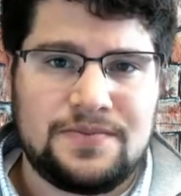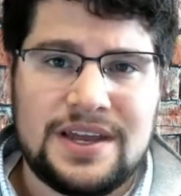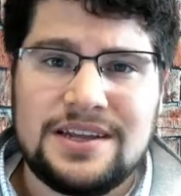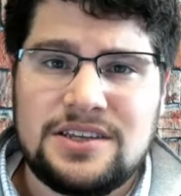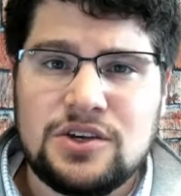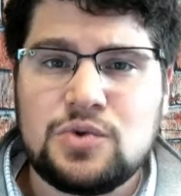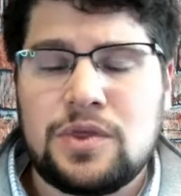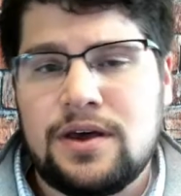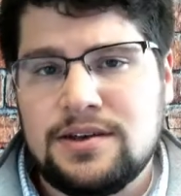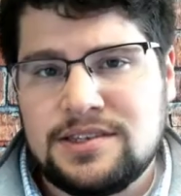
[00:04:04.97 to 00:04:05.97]
and it deals
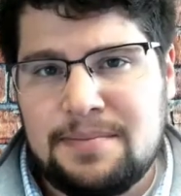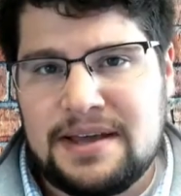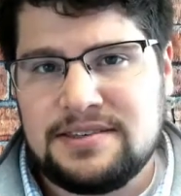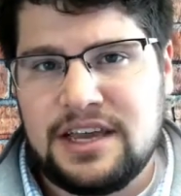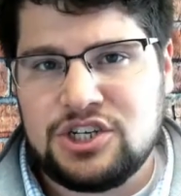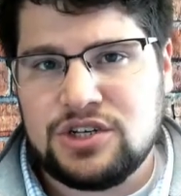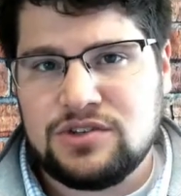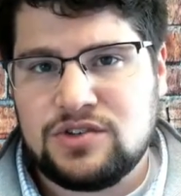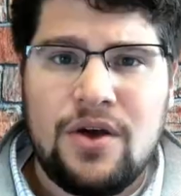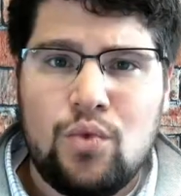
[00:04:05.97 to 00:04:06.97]
with customizations.